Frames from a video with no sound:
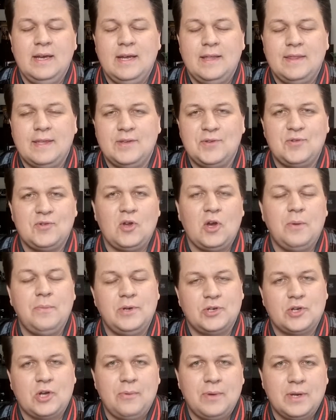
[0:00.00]
There's so
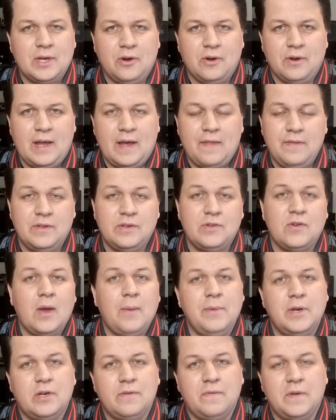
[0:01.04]
much going on, and there's so
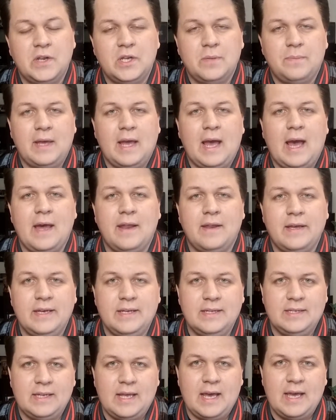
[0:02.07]
much fun to be had
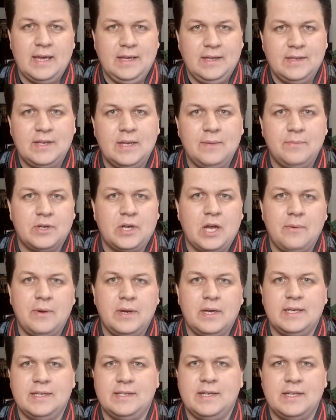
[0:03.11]
as a cinema
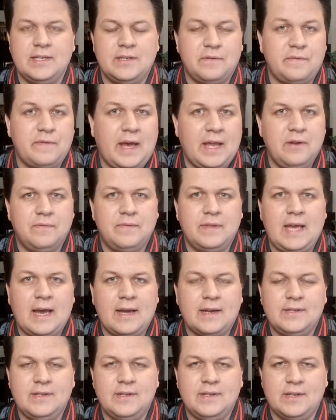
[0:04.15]
goer, as a fan of the
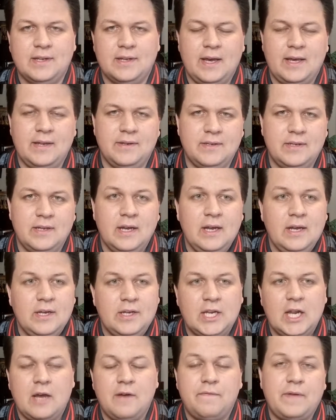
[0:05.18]
actors, and
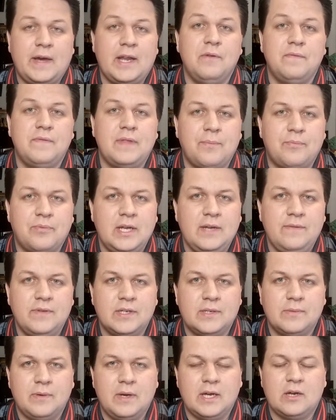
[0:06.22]
you know, a fan of their
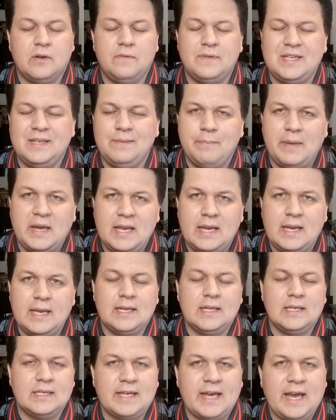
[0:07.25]
previous work, obviously mainly
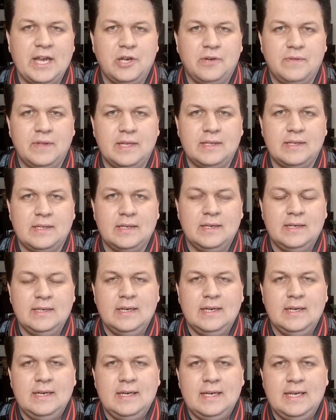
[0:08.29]
Nicolas Cage for this.
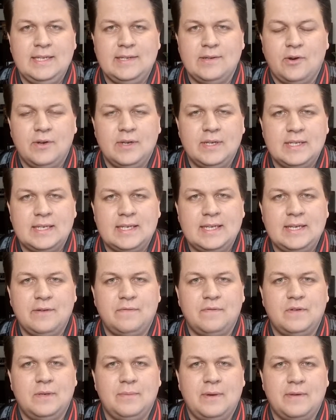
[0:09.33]
It's honestly a
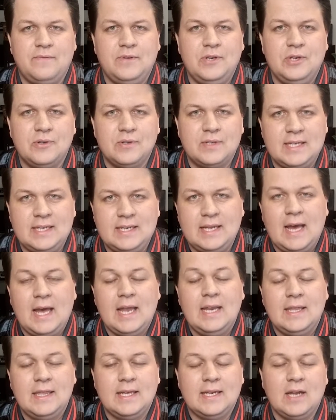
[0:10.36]
film I've not seen
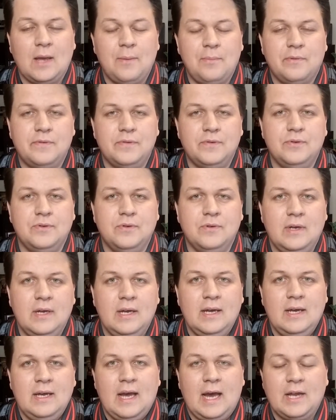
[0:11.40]
anything like before,
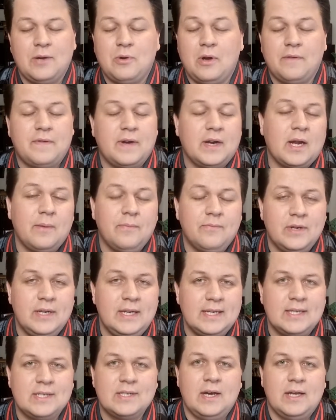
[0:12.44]
and quite frankly, I'm really
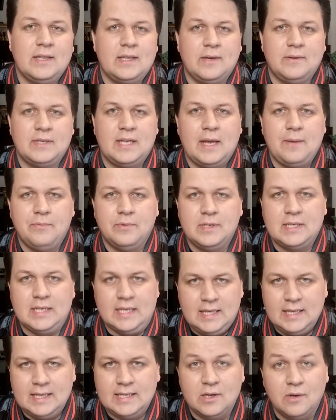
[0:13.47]
excited that I was able to
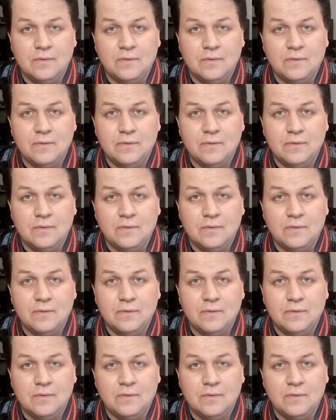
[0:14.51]
see this.